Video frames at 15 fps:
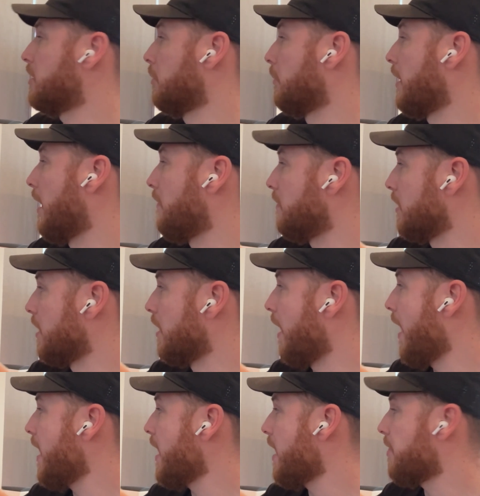So we have the
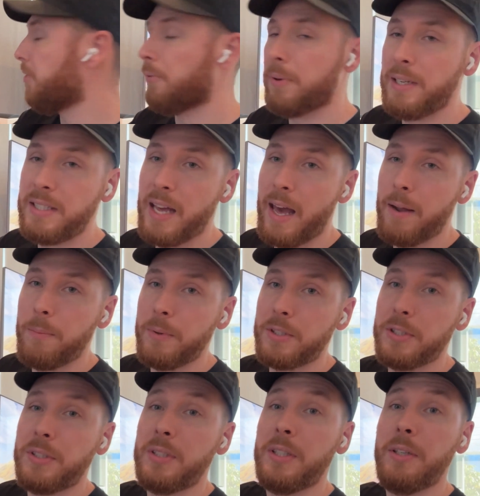AN310, which
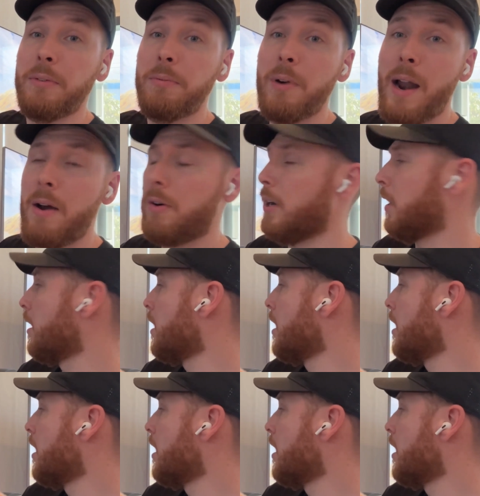is the router,